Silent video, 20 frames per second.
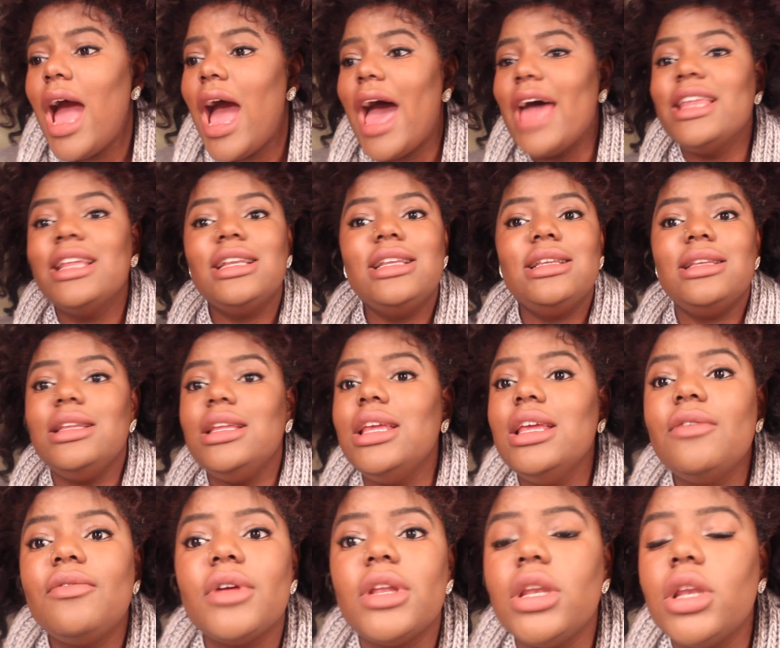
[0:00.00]
I didn't
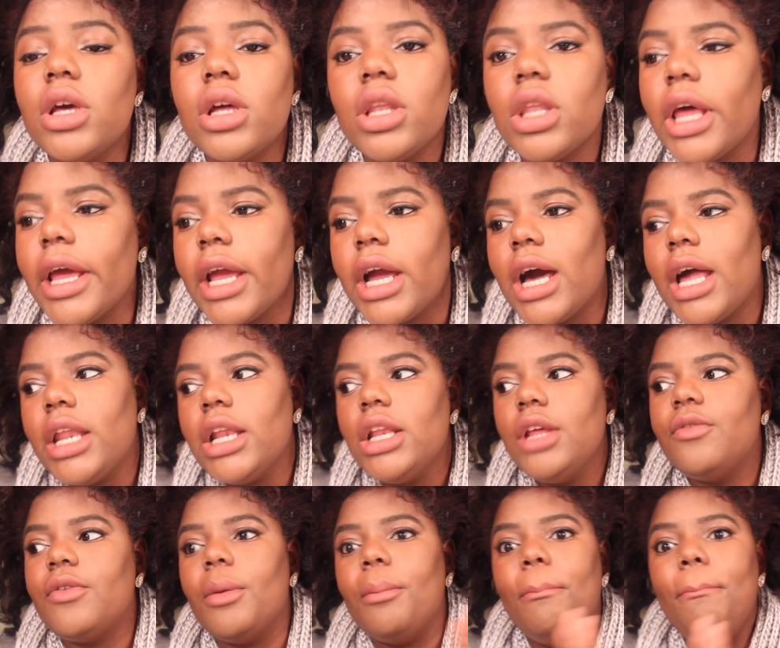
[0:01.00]

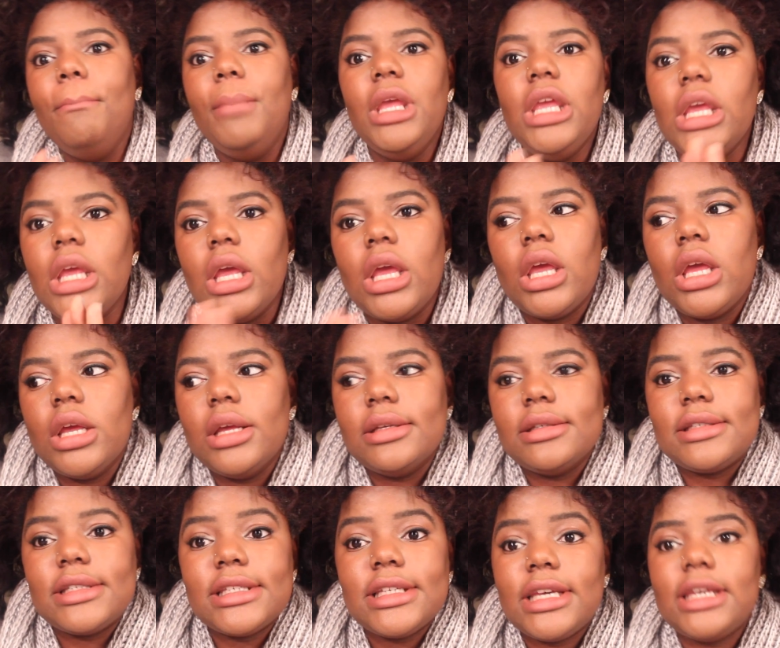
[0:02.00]
even meet
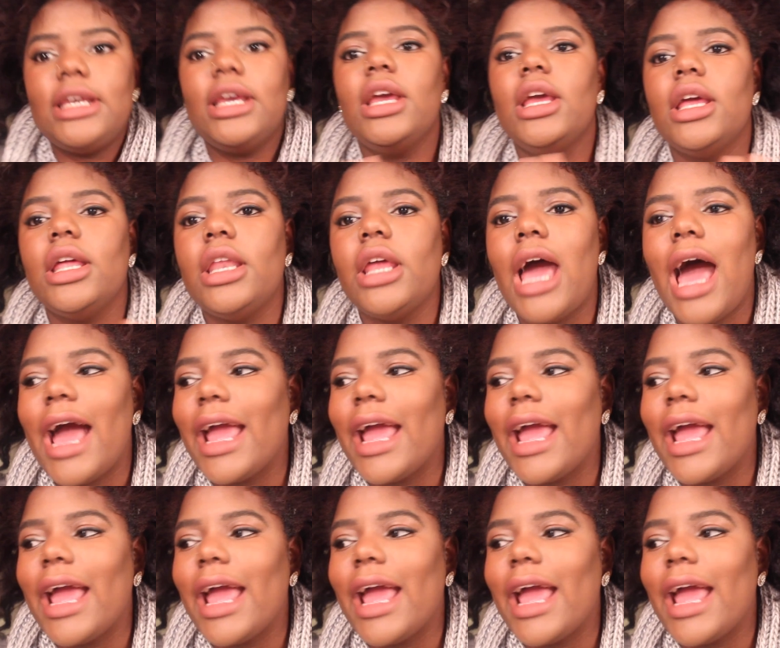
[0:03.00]
his kid.